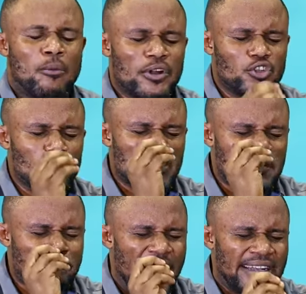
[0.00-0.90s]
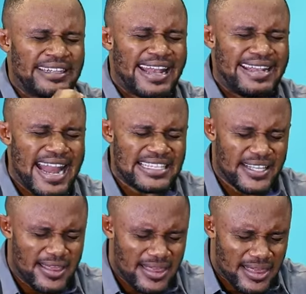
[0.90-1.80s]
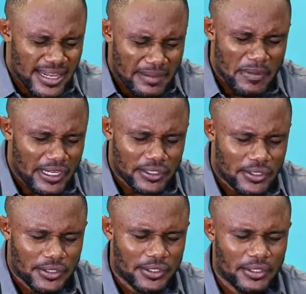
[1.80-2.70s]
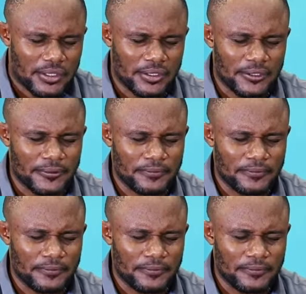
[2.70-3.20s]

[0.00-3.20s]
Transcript: I want you to spend the next three minutes